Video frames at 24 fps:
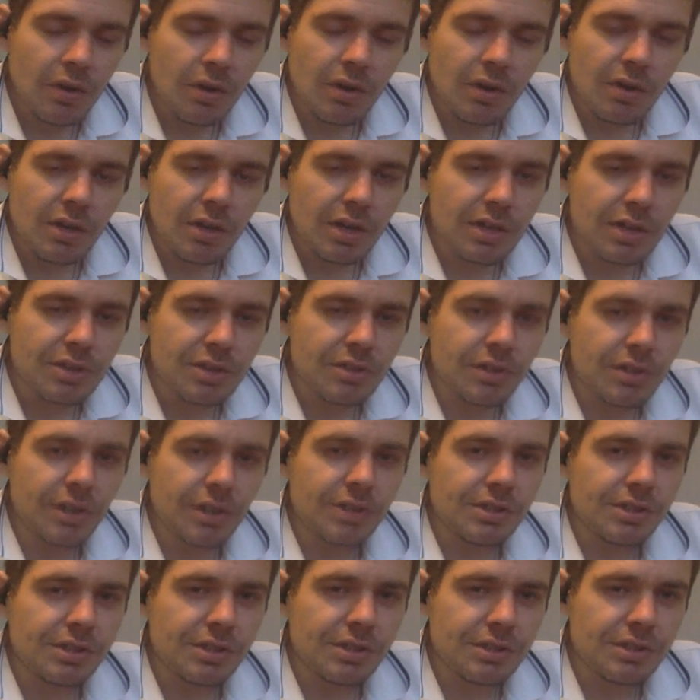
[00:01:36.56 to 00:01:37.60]
That is crazy,
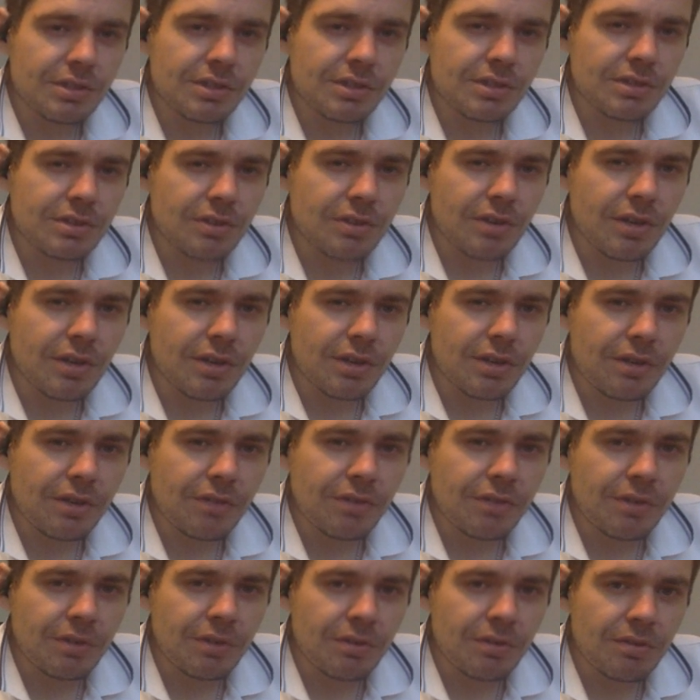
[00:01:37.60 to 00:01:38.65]
because that's like
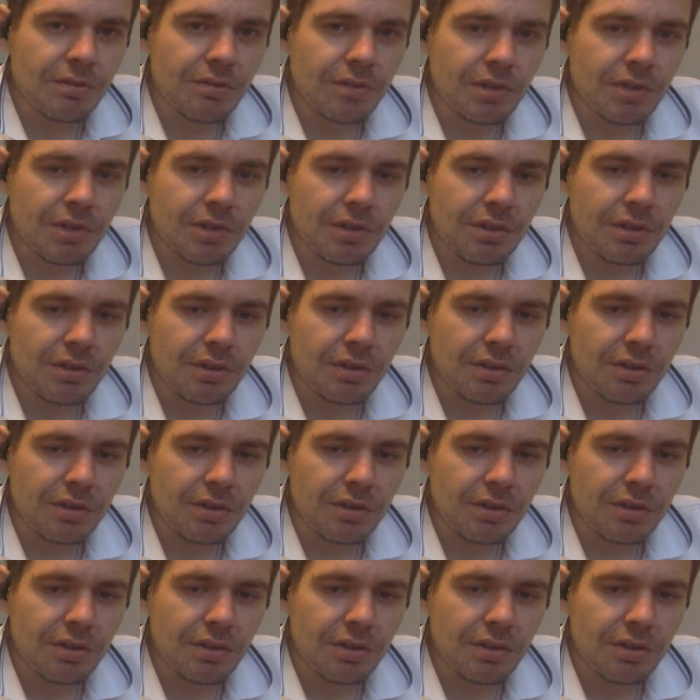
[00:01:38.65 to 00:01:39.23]
nothing, really.